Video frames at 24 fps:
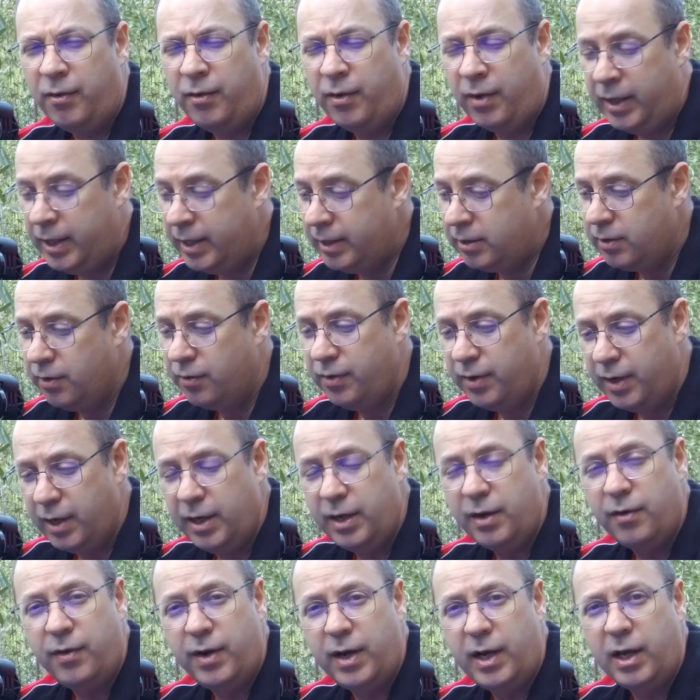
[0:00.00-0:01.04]
hit
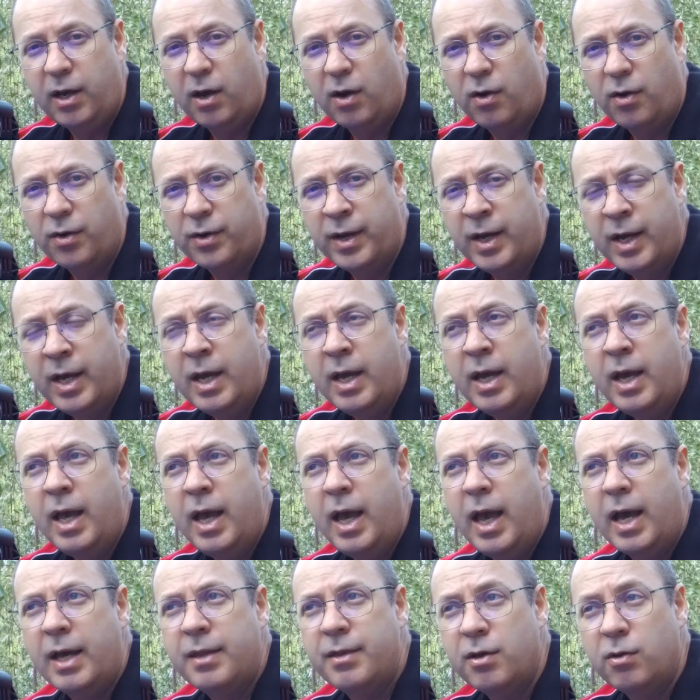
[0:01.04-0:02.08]
really hard,
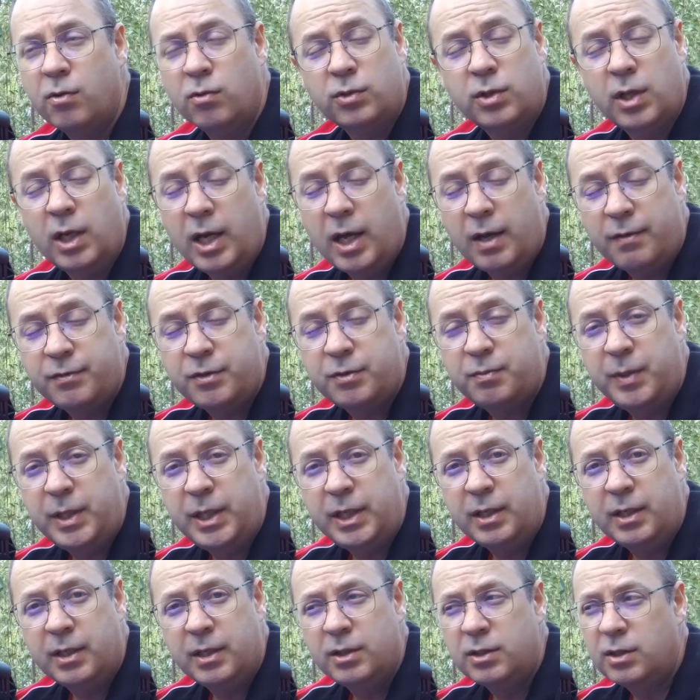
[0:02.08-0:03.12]
and they also love
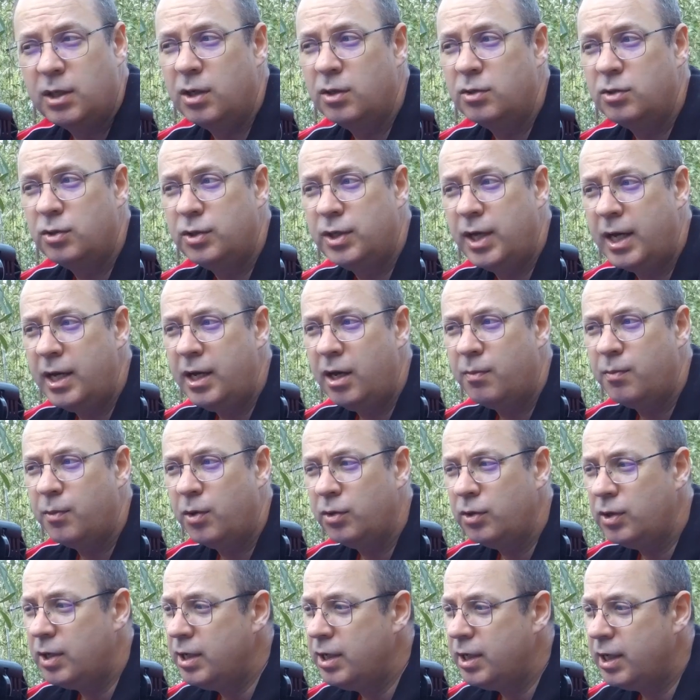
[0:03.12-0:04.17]
speed. So today I'm
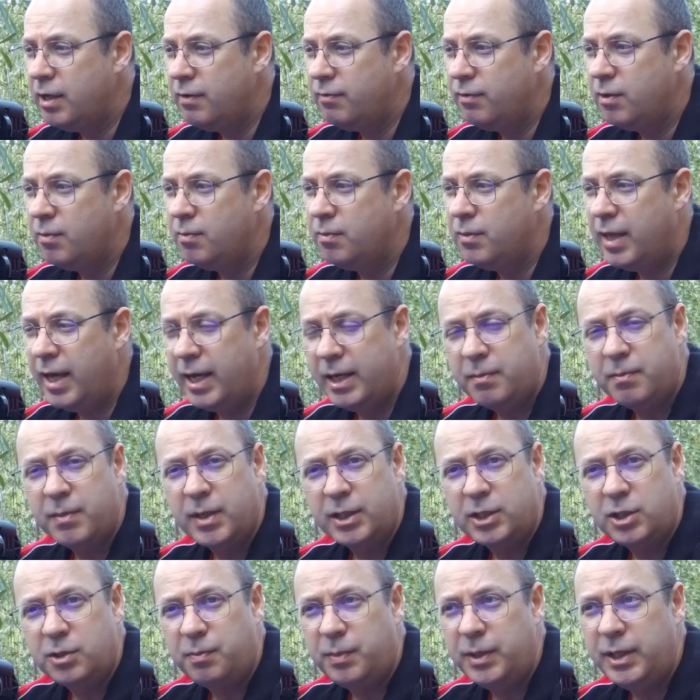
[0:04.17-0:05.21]
not going to give them that
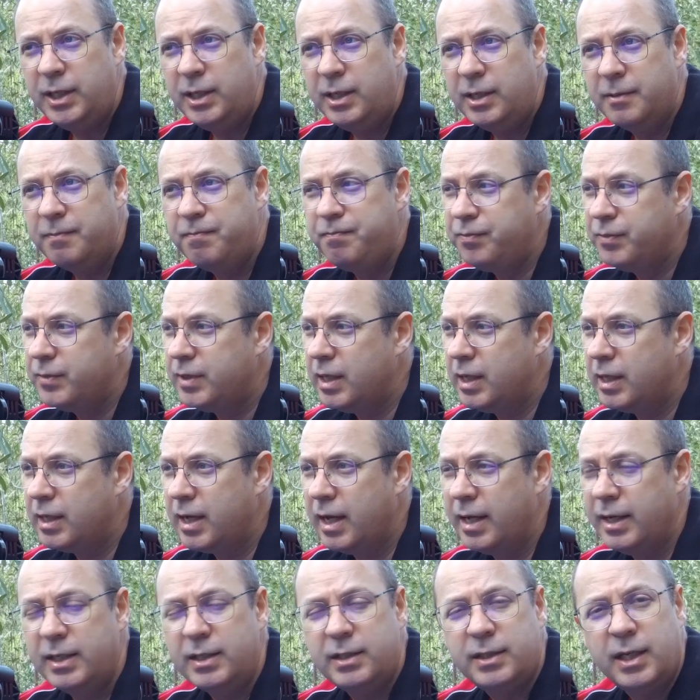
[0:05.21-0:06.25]
much speed. The
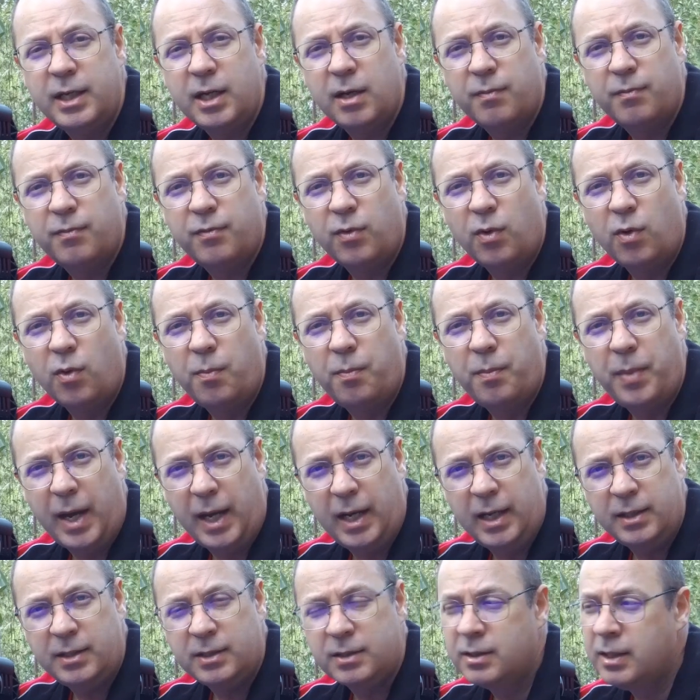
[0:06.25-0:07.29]
gun is set up for
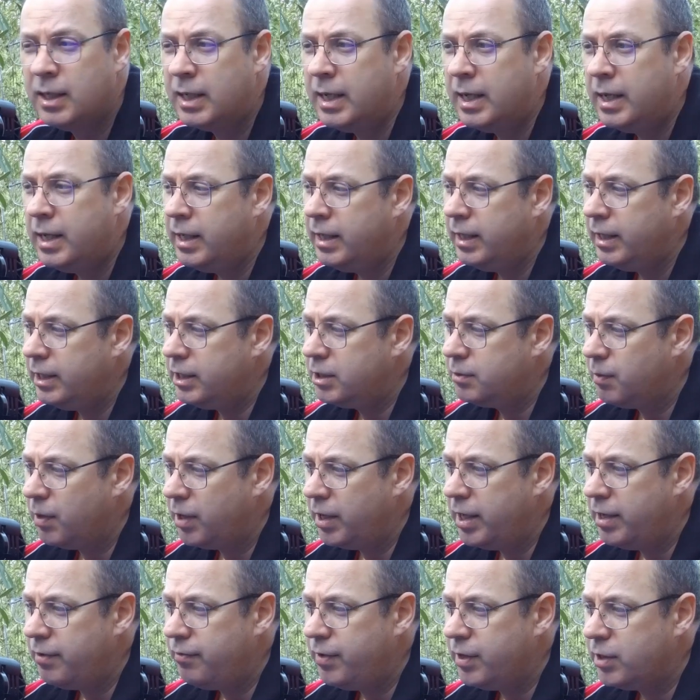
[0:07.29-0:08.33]
pellets. It's my
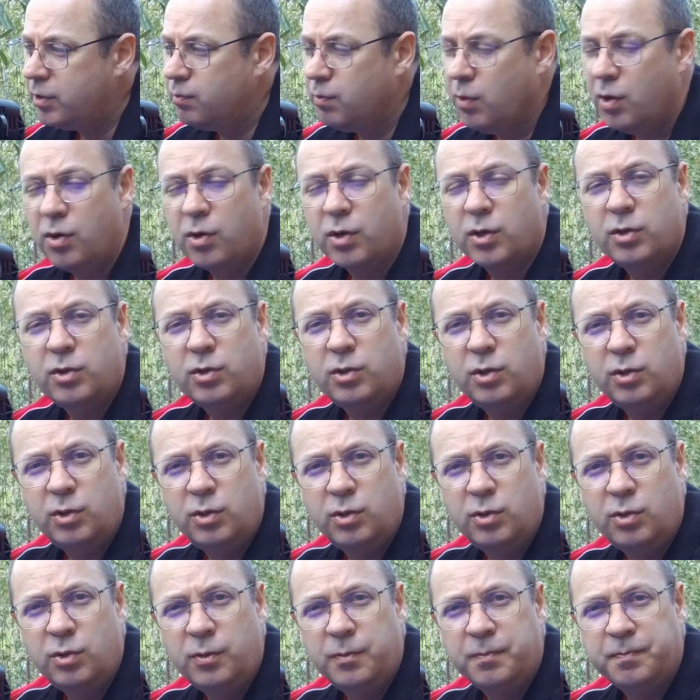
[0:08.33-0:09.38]
FX Mark
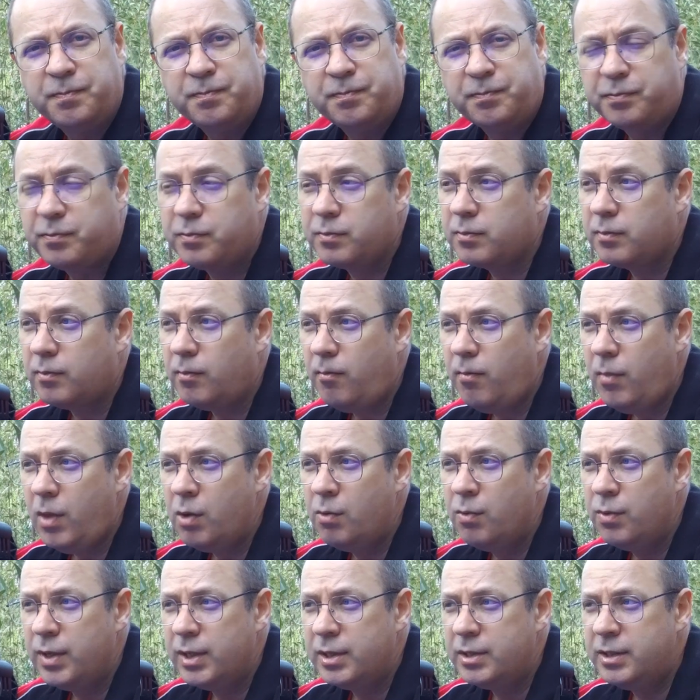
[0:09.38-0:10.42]
II
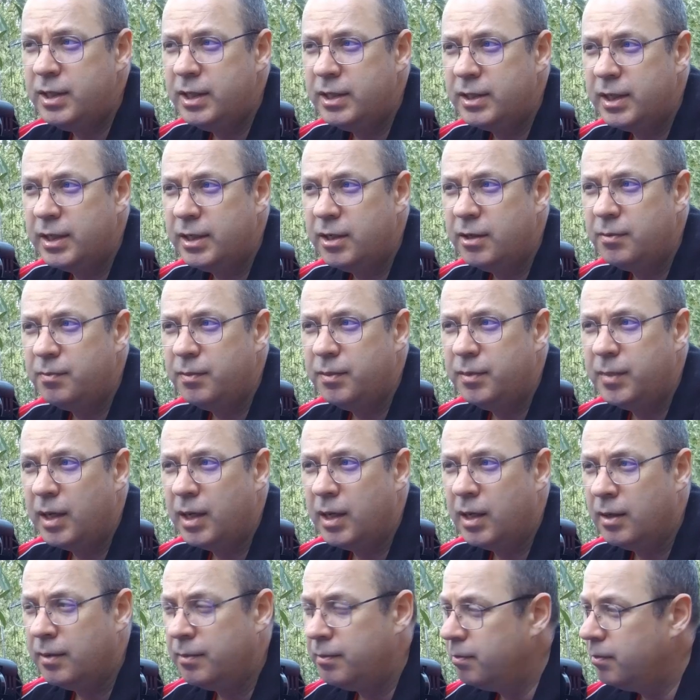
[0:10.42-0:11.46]
with a
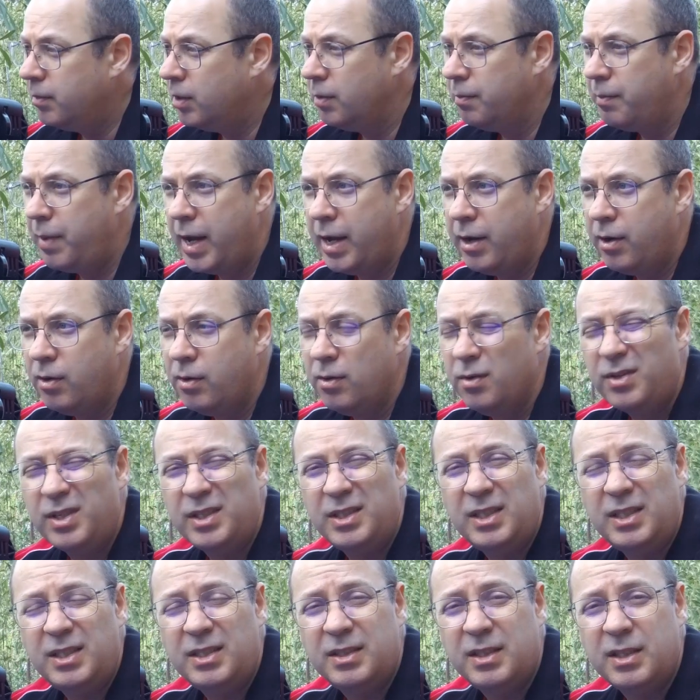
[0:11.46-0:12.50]
600mm barrel.
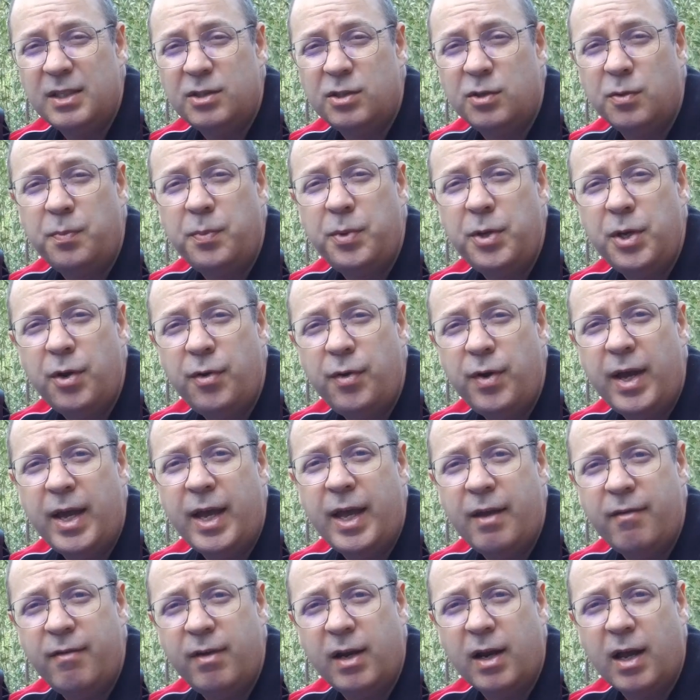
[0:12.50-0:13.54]
This is the superior
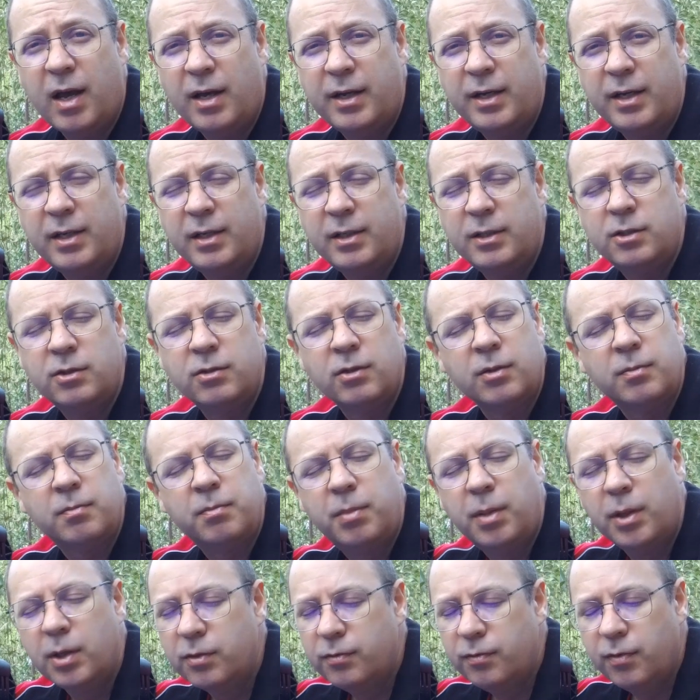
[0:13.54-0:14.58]
heavy liner. It's not
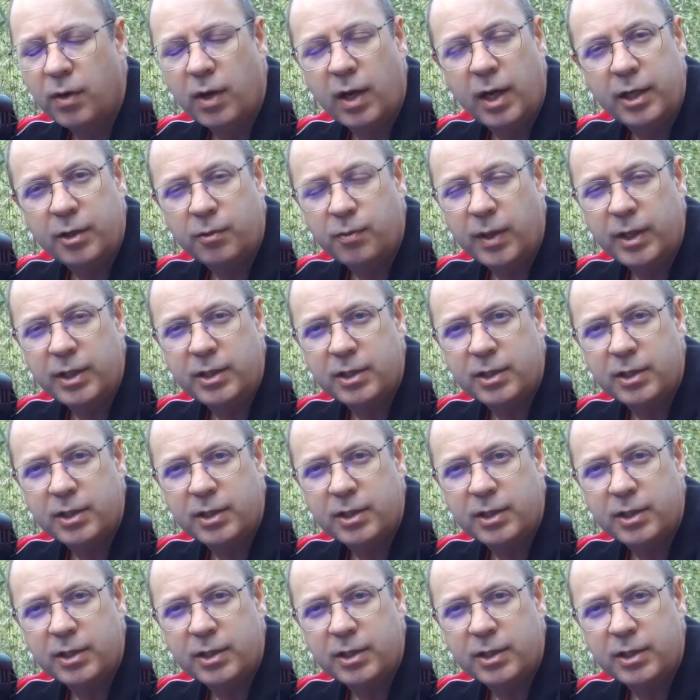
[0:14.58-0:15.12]
built for lightweight